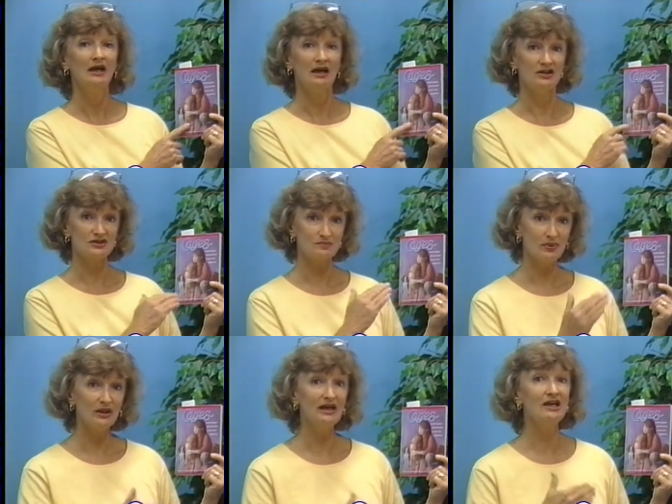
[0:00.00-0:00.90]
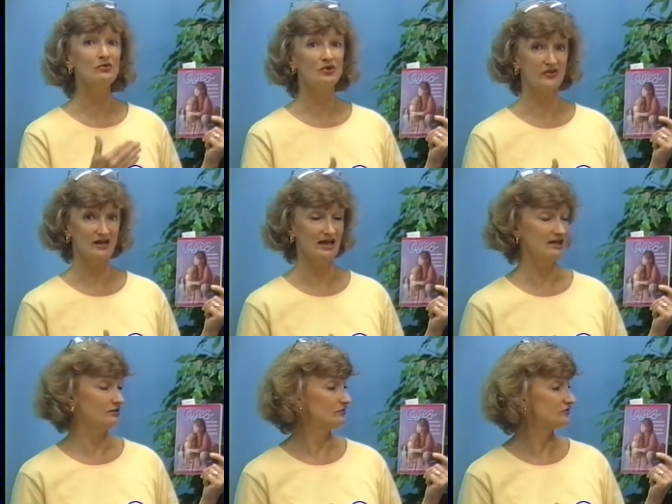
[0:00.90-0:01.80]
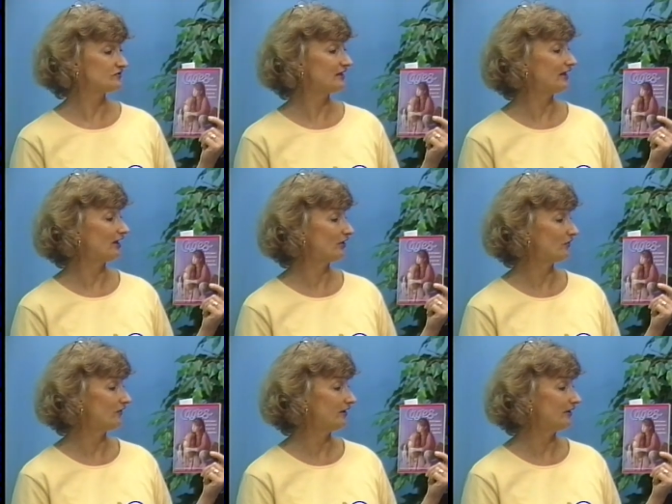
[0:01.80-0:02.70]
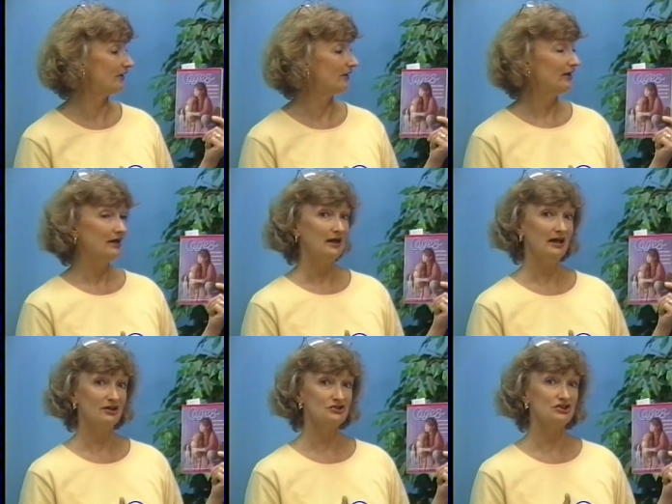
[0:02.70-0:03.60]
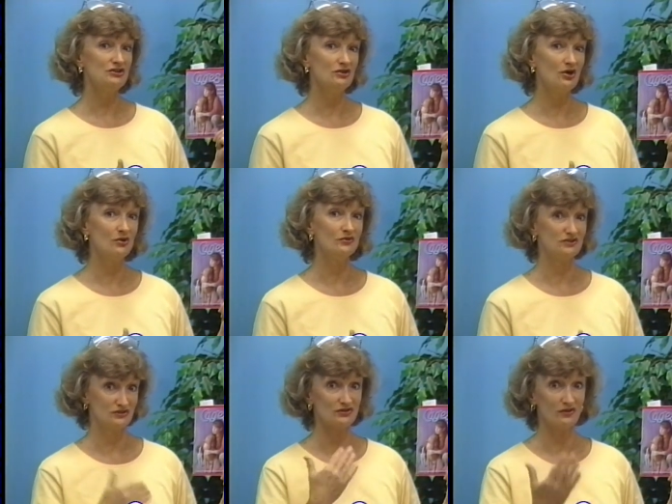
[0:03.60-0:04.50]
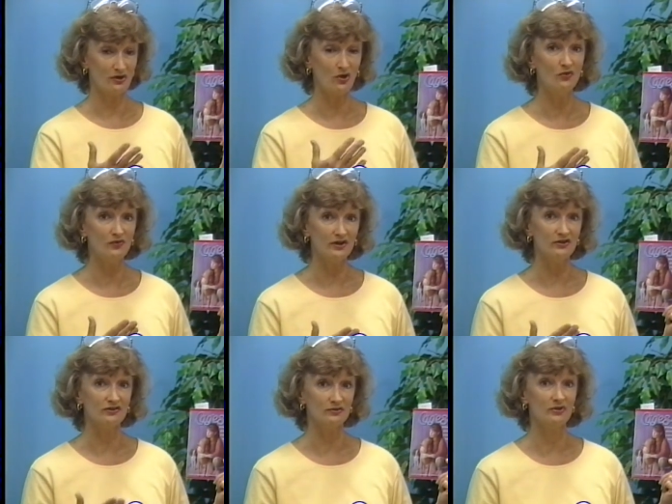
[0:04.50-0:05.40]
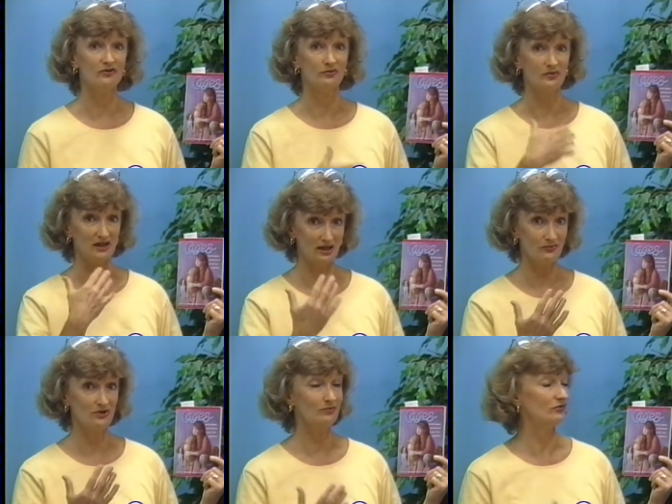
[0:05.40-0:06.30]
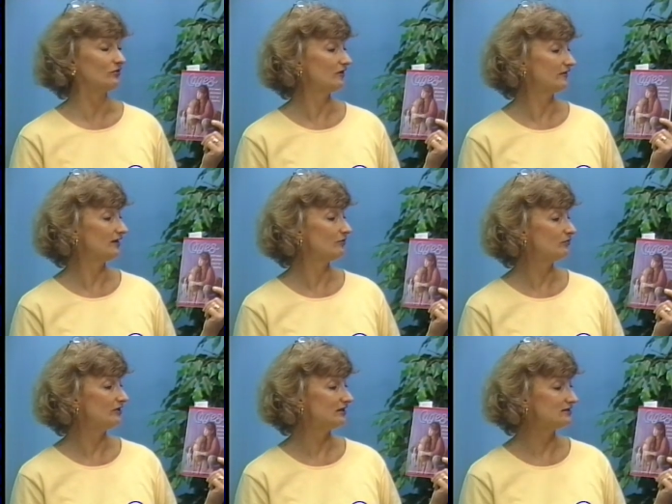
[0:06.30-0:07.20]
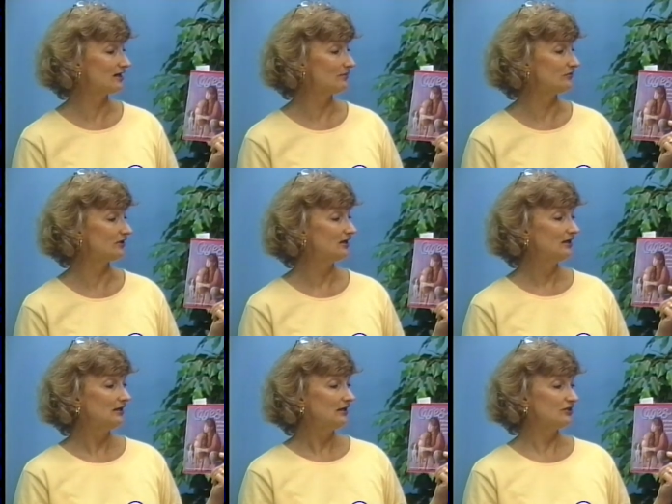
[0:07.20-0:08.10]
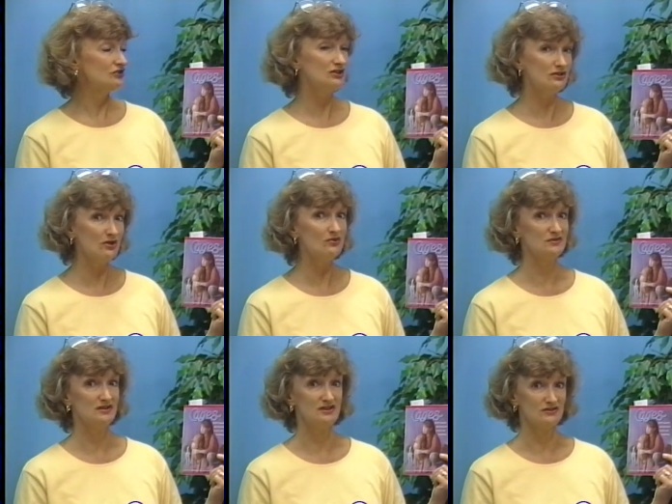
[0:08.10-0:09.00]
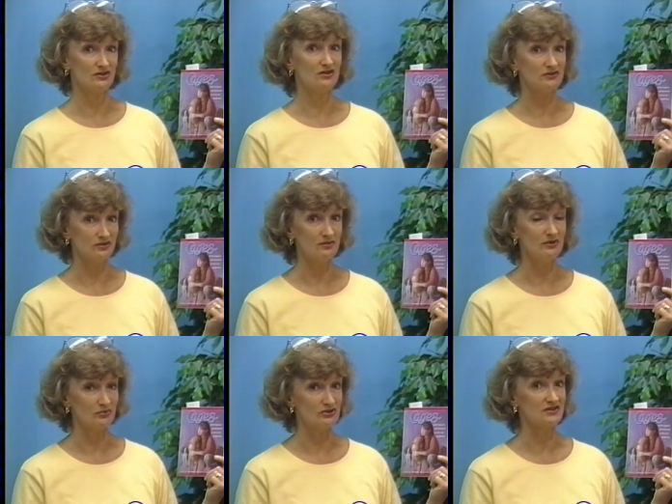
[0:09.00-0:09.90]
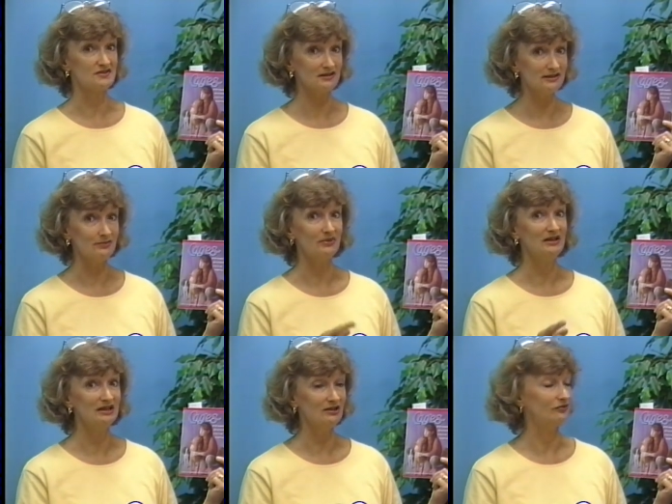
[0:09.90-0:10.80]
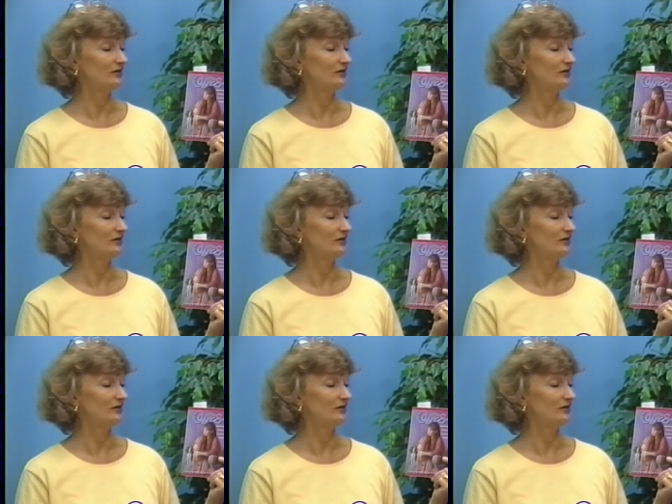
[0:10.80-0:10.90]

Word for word: and just play with the animals that are there. And she knows so that hopefully their spirits will be kept up so that they will be adopted. And she knows that these dogs are going to be put to sleep if